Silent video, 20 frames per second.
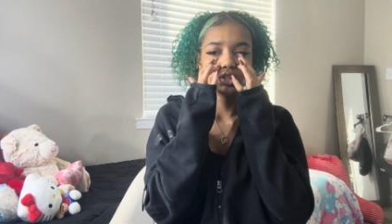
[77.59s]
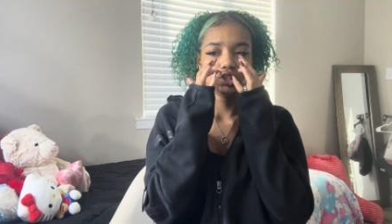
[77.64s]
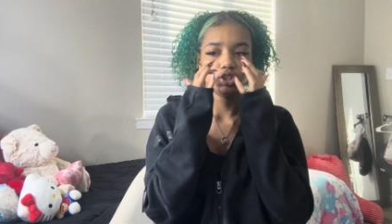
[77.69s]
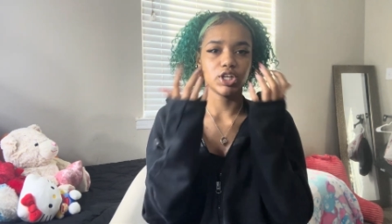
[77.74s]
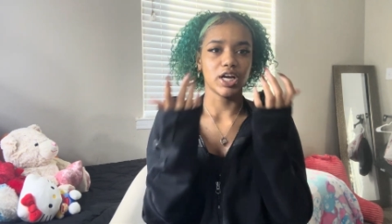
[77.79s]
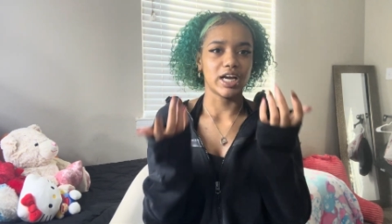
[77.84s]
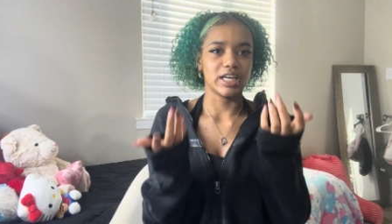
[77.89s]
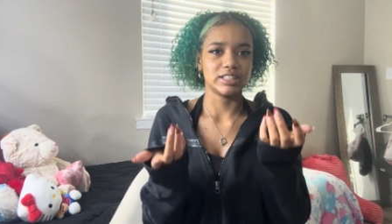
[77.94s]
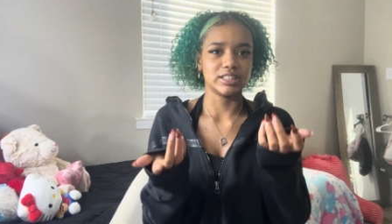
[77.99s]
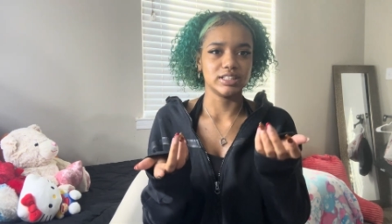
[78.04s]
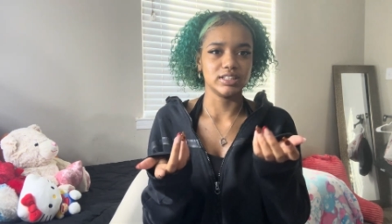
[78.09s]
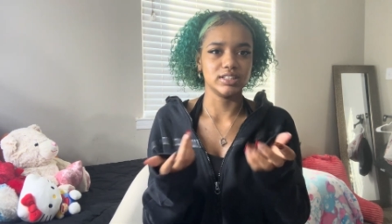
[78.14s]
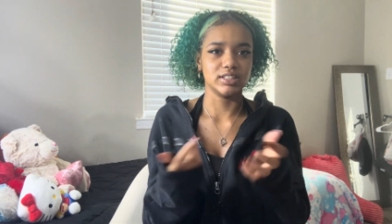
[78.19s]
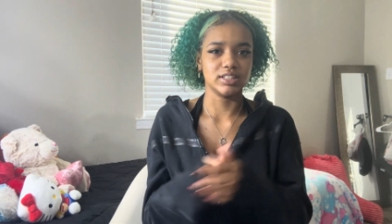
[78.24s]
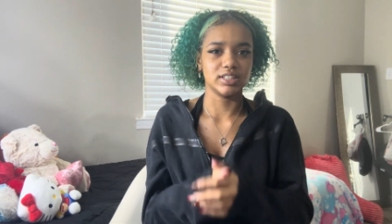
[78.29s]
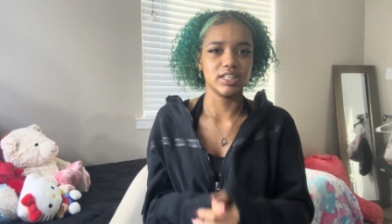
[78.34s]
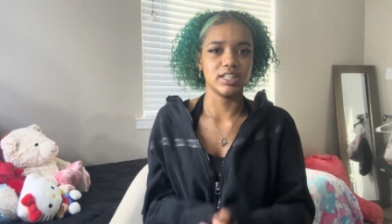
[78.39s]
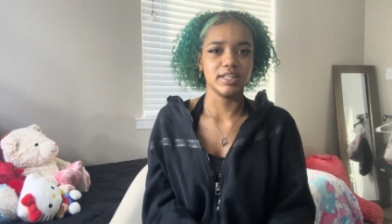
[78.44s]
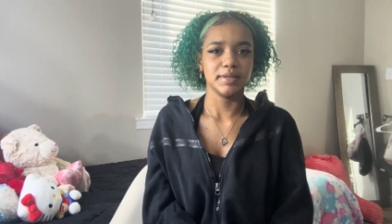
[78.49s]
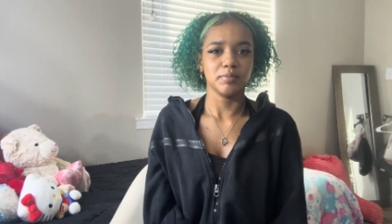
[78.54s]
track
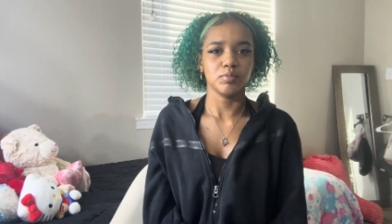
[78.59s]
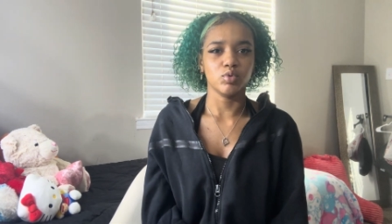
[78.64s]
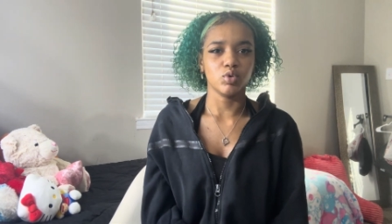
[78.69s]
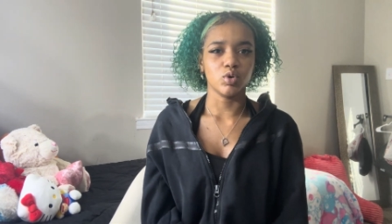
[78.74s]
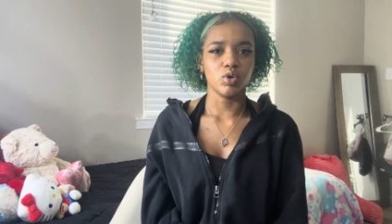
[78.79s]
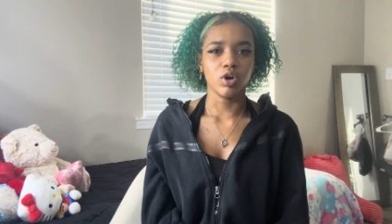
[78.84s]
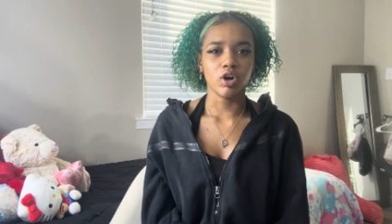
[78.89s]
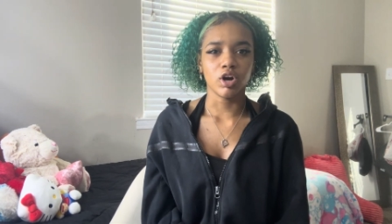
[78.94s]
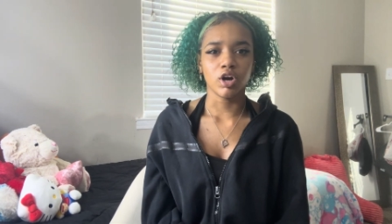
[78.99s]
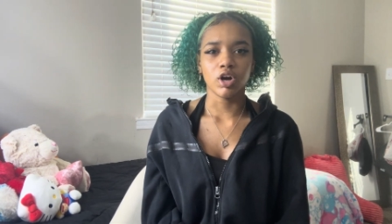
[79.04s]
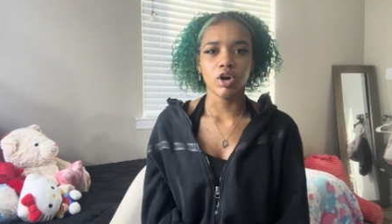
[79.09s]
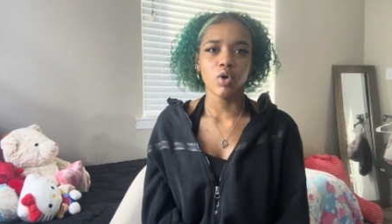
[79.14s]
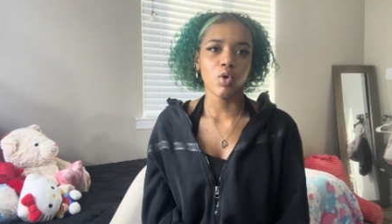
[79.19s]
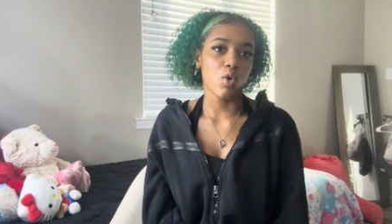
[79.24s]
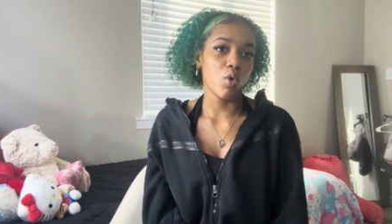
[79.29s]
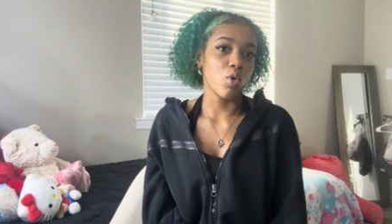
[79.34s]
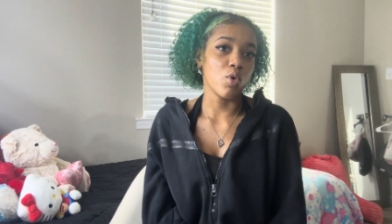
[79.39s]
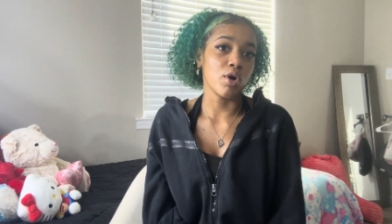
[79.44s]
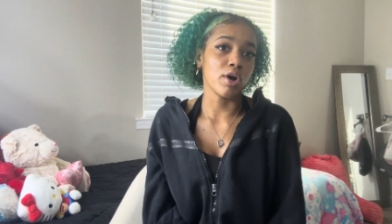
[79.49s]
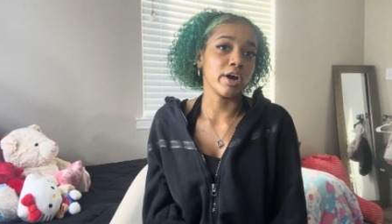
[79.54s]
season anymore,
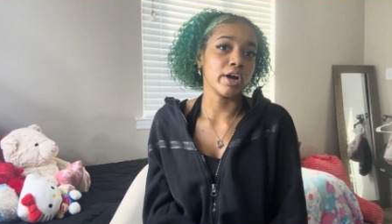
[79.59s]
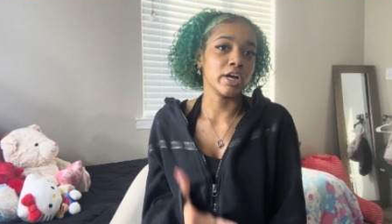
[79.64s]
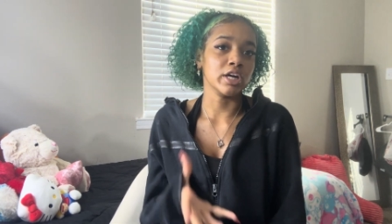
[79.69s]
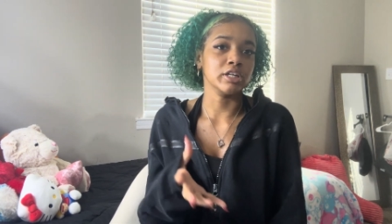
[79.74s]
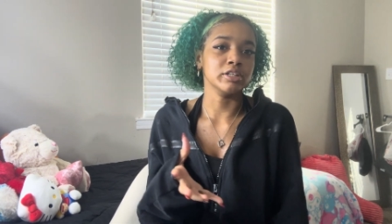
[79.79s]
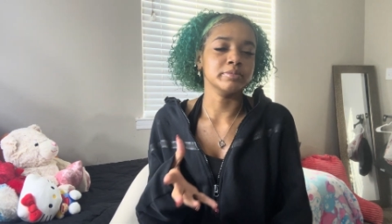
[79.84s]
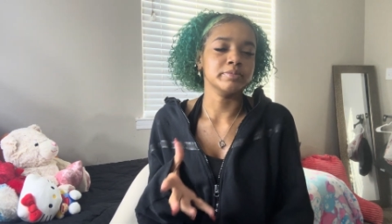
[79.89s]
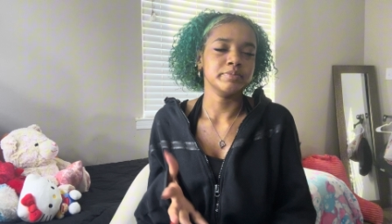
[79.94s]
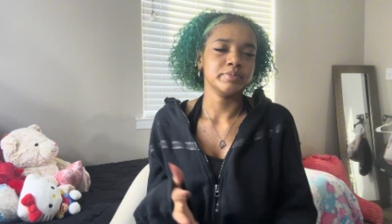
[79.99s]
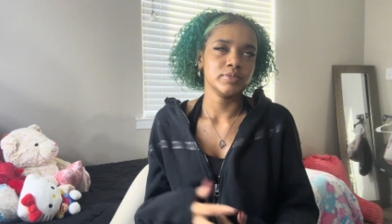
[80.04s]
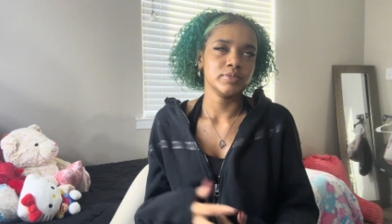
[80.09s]
or